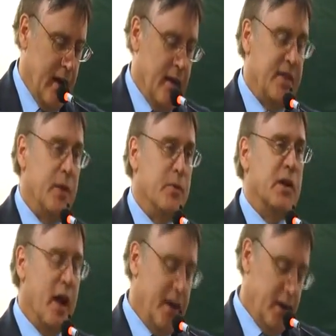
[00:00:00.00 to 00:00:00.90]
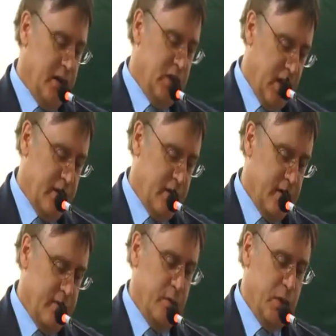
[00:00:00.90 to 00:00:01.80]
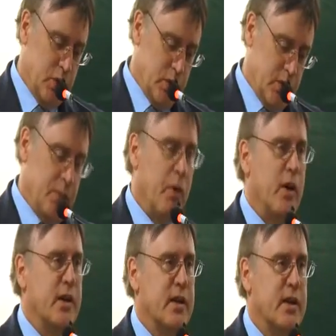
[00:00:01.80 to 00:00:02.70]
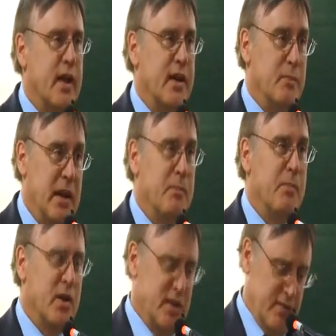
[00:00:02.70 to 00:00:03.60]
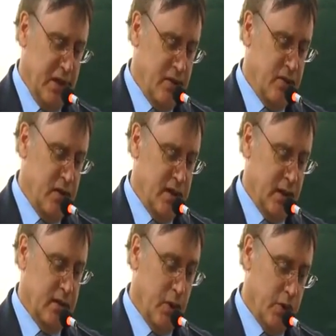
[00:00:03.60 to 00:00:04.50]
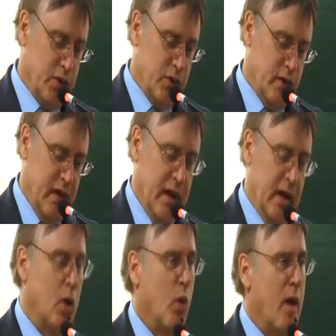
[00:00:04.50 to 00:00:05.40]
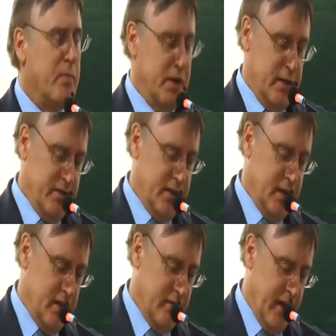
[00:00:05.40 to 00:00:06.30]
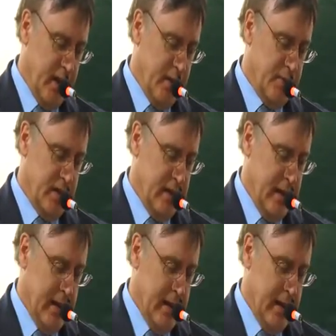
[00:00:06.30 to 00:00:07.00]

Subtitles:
They relied on each other for mutual support, and in many parts of the country, a culture of cooperatives developed.